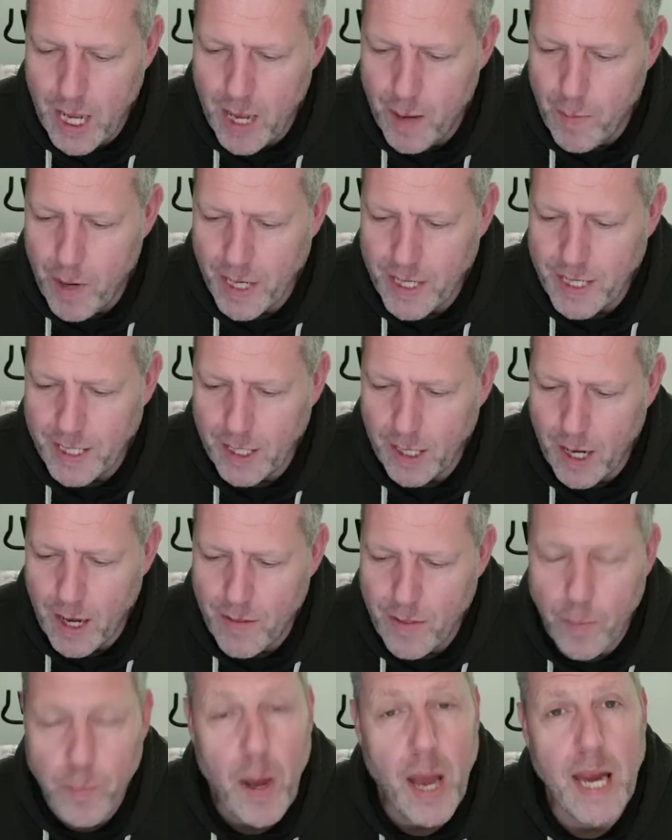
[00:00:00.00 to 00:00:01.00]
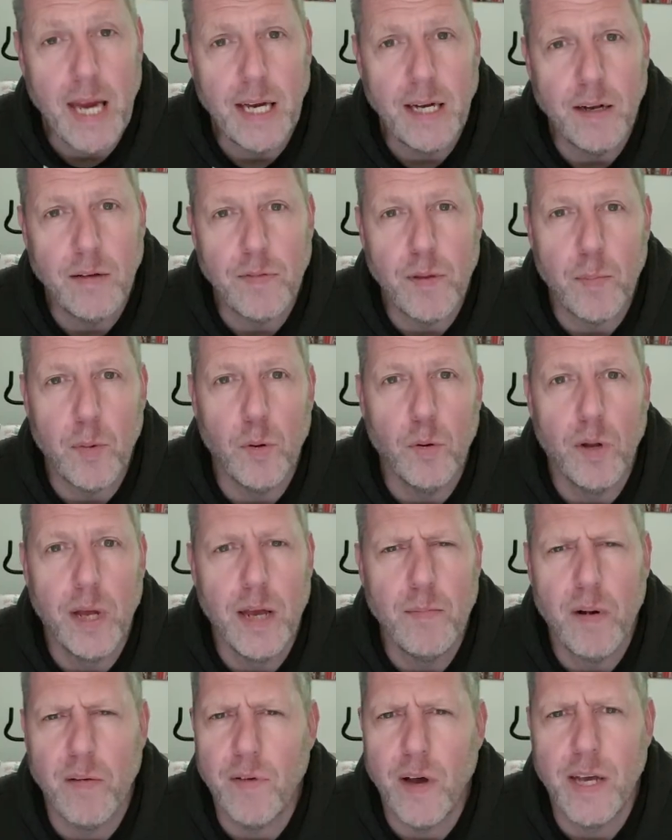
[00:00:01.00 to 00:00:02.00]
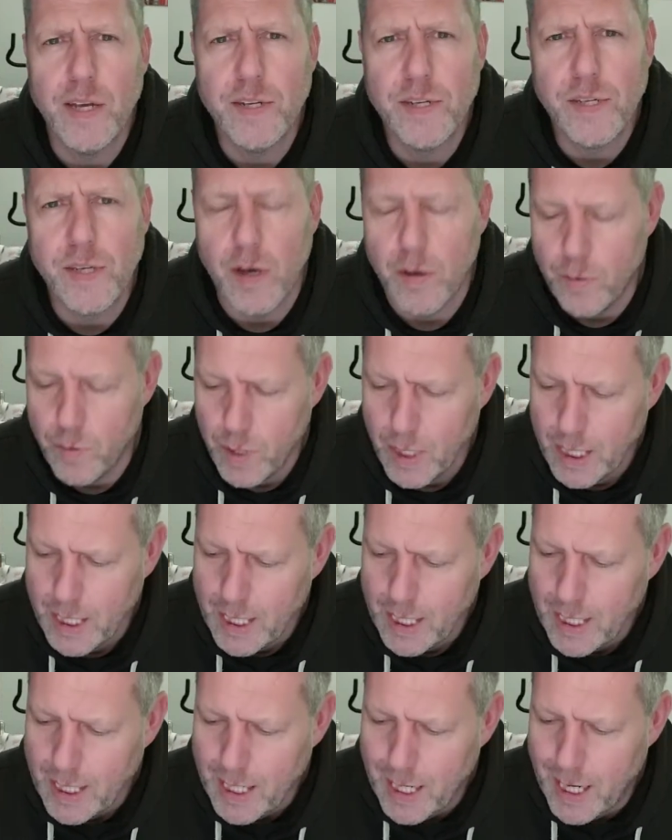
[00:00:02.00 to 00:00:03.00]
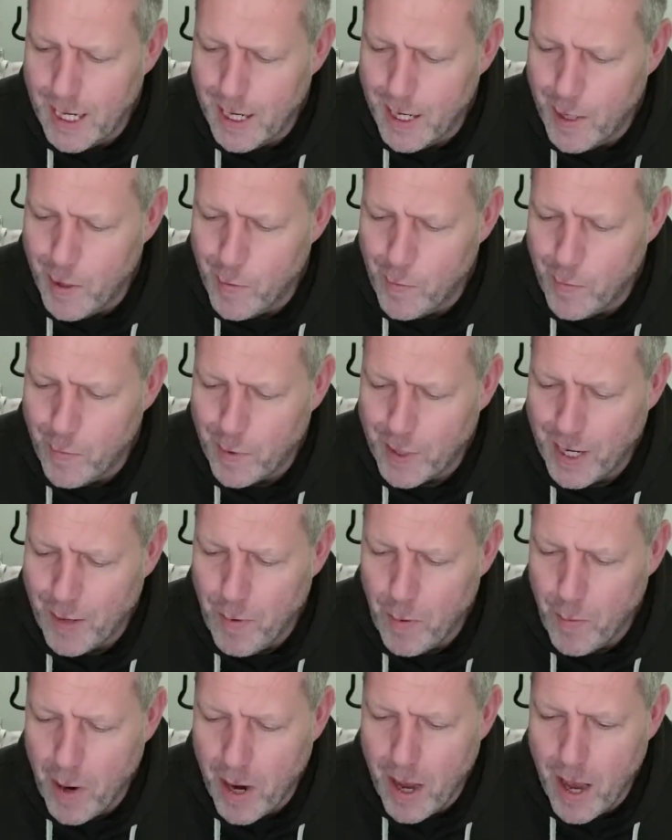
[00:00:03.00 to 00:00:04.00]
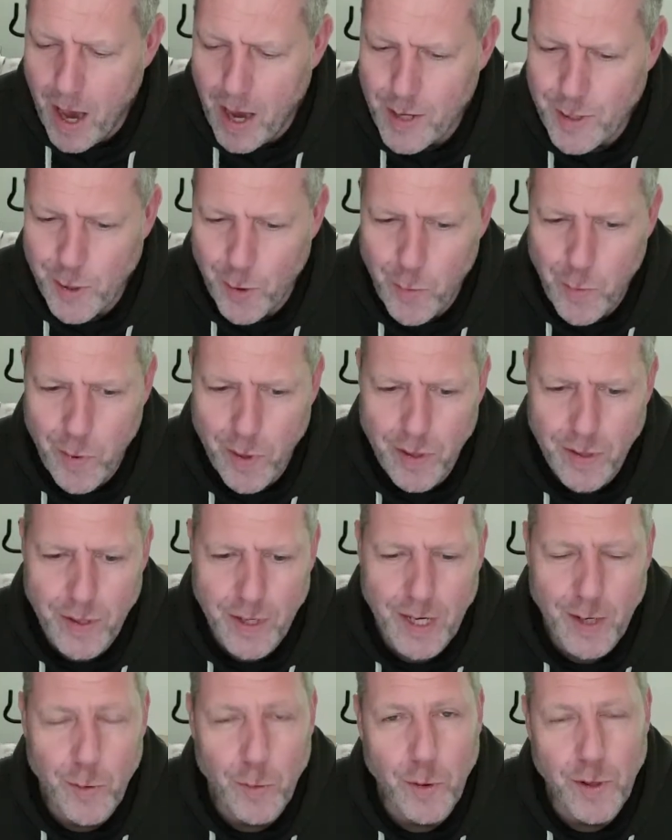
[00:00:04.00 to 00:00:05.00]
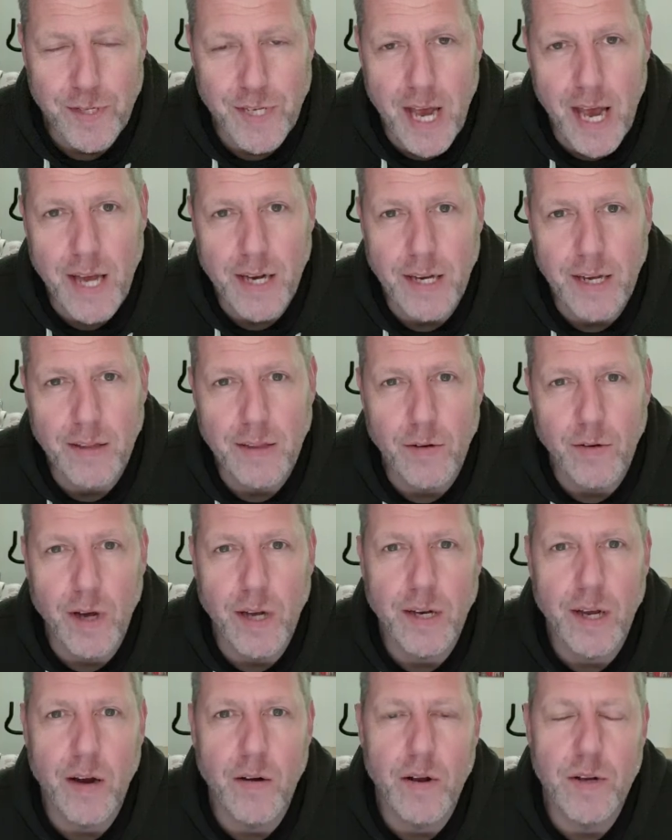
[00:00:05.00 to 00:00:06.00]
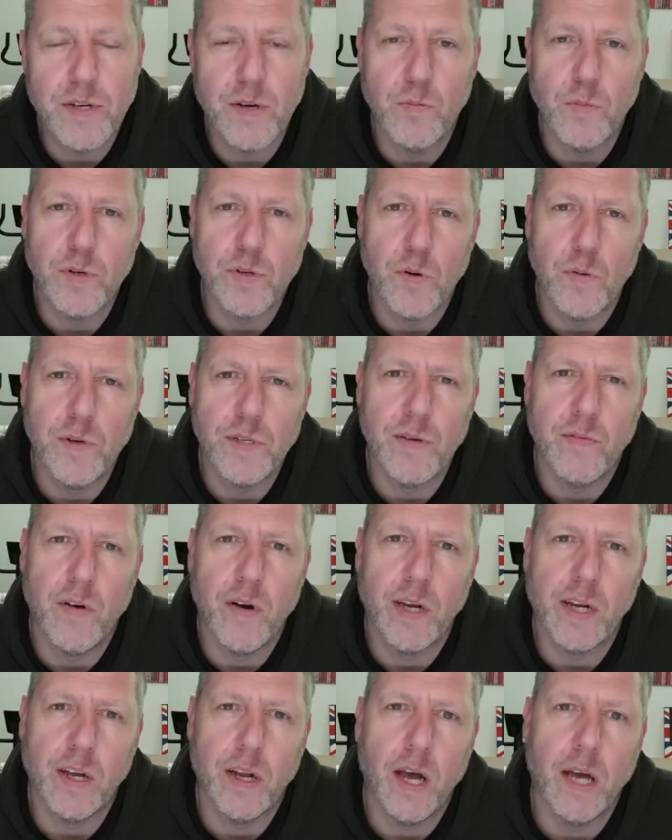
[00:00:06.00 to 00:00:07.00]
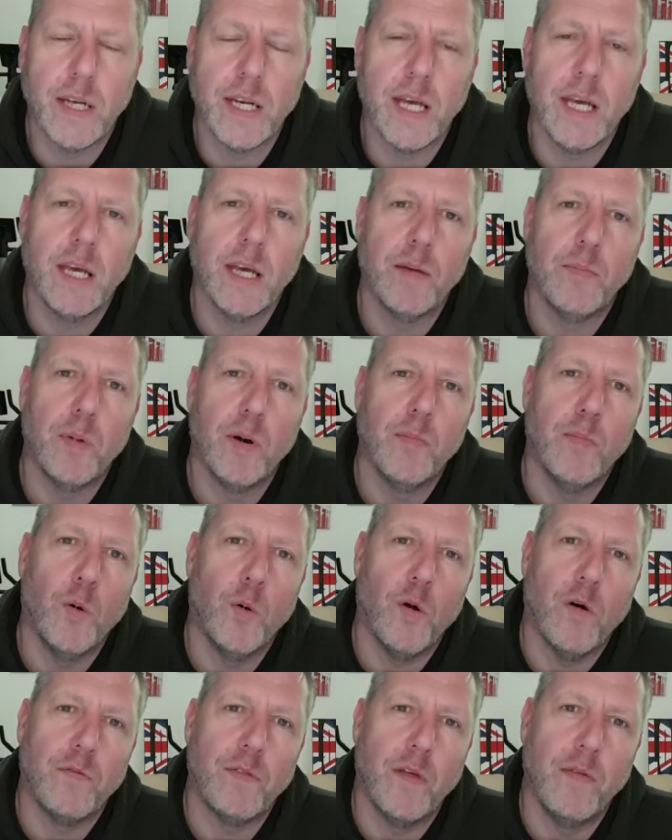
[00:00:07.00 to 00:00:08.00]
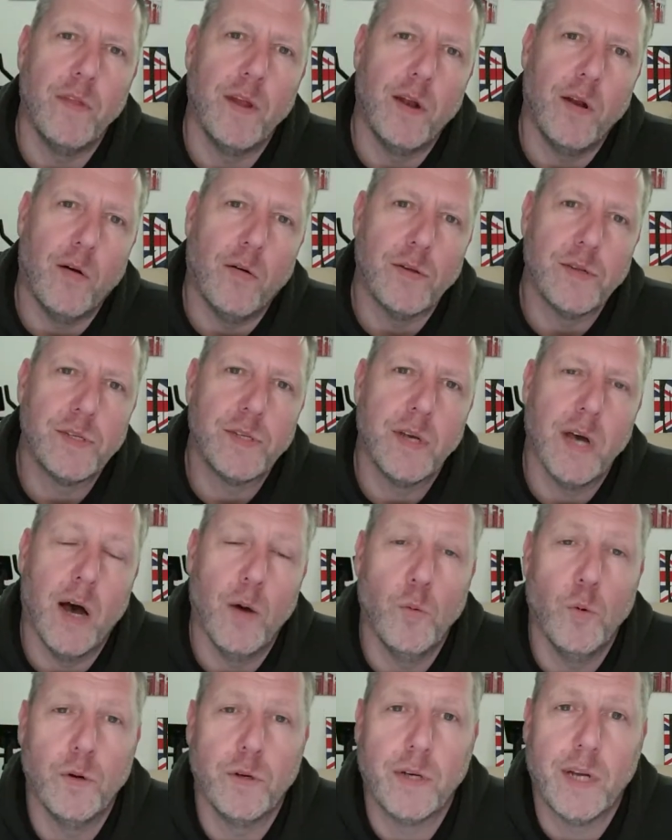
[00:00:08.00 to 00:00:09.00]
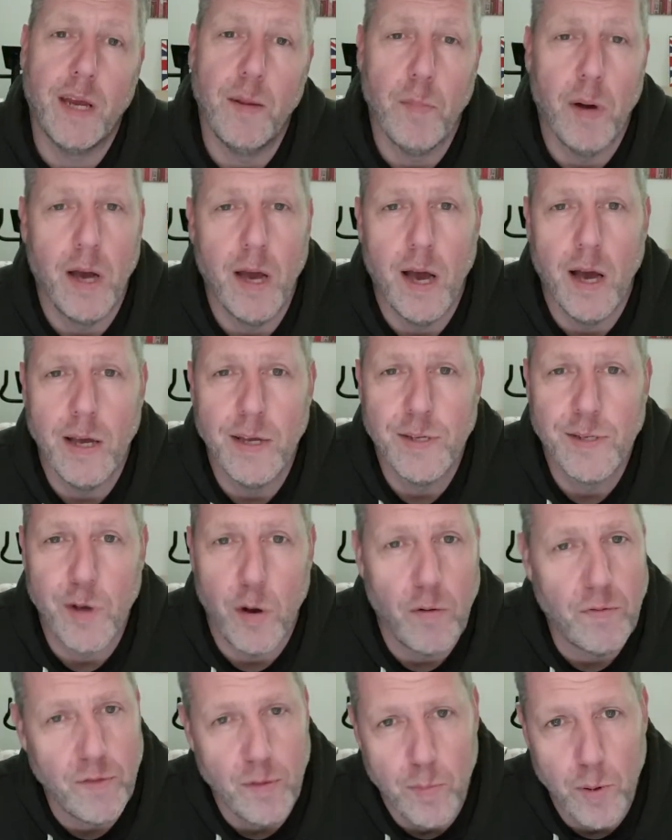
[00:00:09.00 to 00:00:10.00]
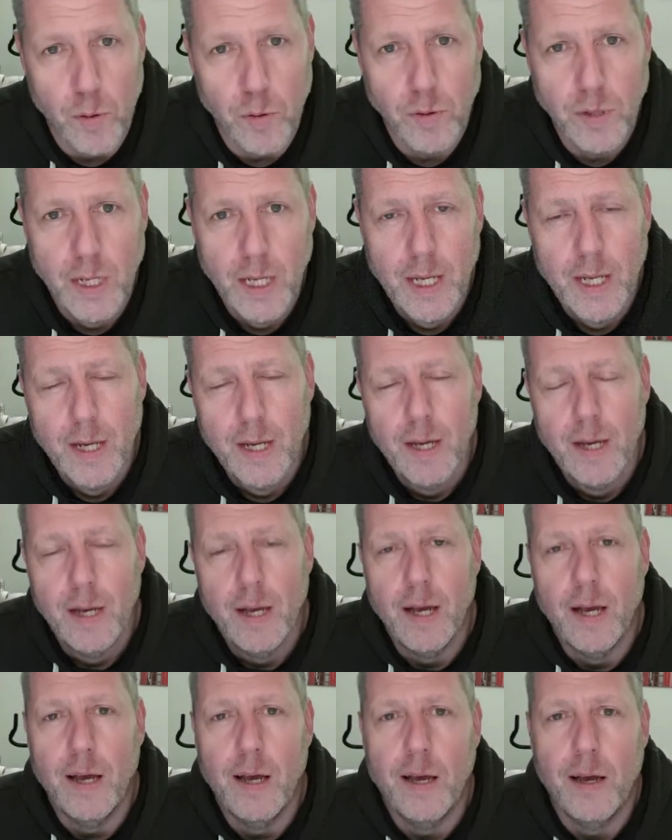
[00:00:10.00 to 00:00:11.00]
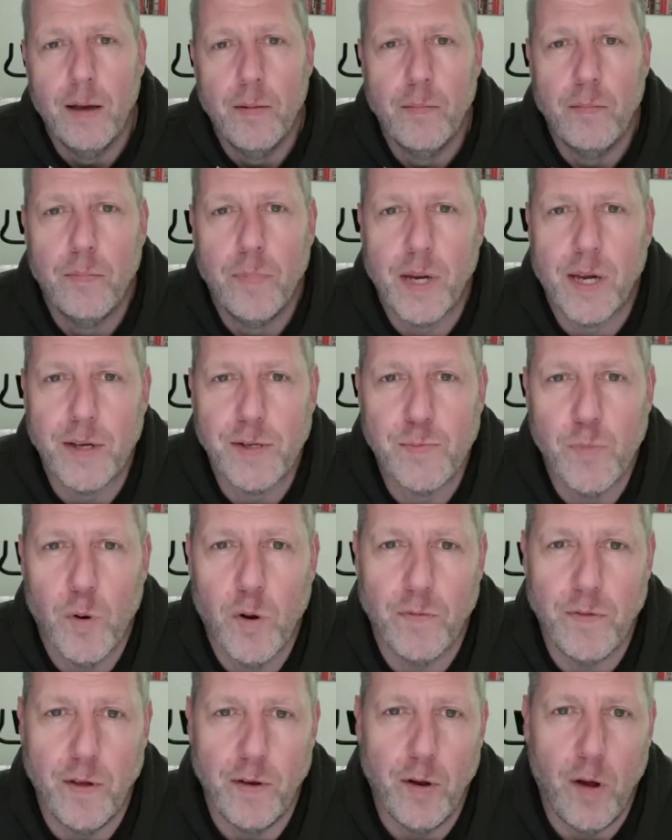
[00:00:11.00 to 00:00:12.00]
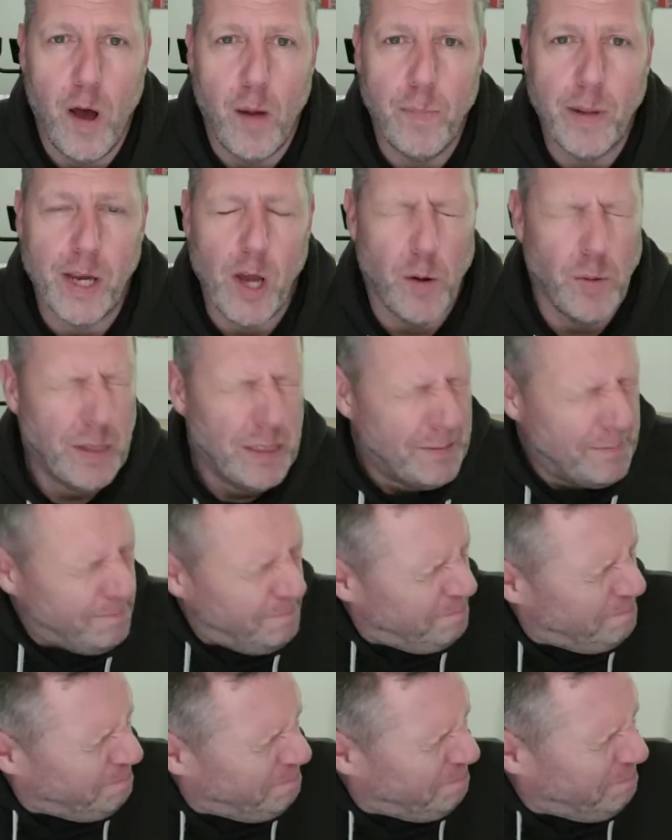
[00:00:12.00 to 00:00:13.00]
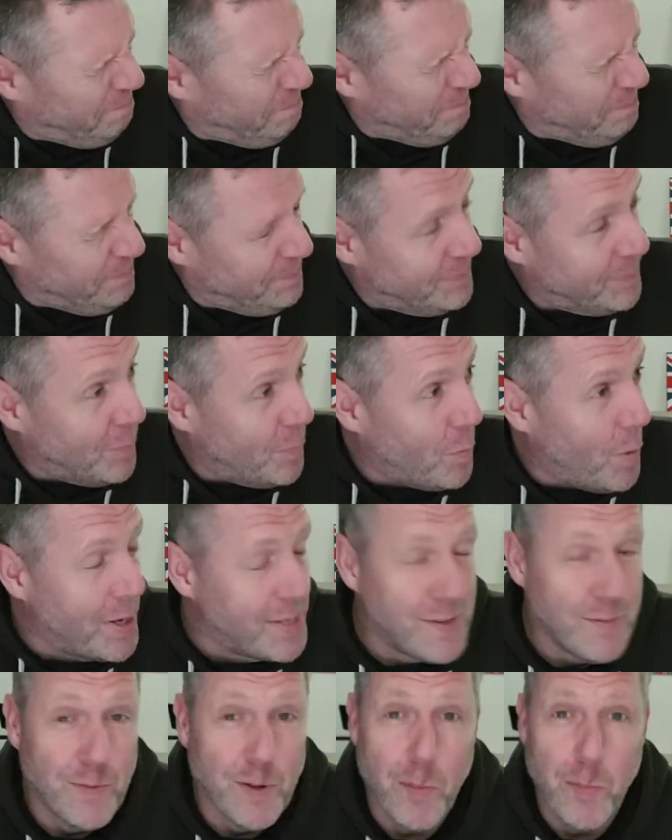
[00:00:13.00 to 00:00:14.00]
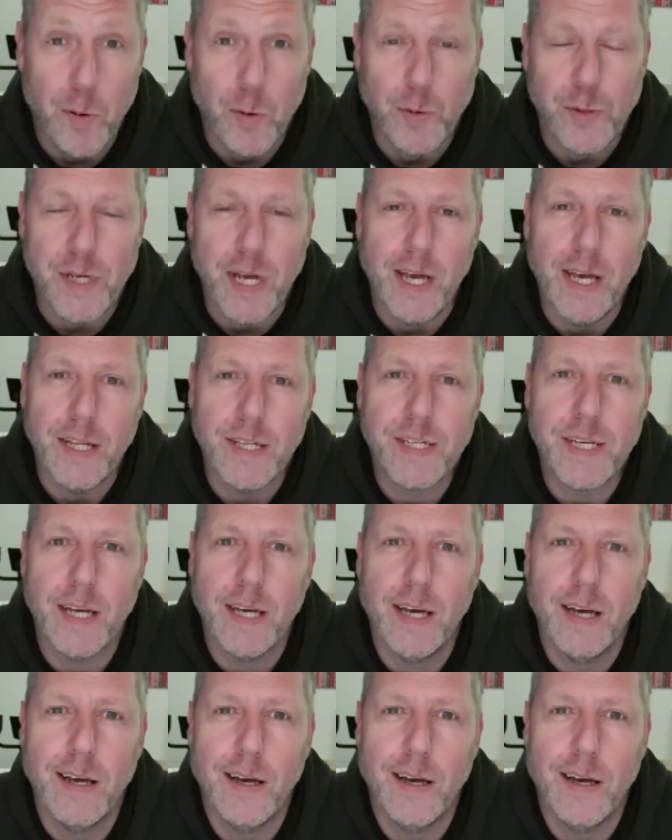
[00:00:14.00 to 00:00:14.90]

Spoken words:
I didn't like the pain of the ball hitting my face, so keeping my eyes open in order to head it in the right direction was always a very good idea. But more often than not, I would keep my eyes off the ball, because more often than not I'd be waiting for the ball to hit.